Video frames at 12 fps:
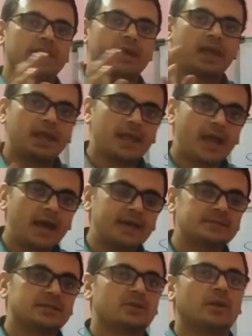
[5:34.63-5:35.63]
area is
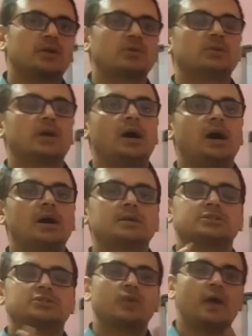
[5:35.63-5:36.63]
equal to the
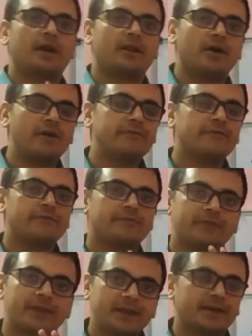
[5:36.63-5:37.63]
square of
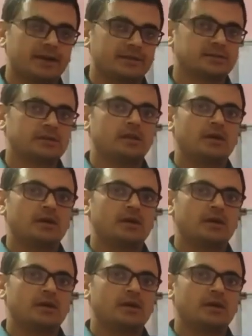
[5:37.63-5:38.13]
radius.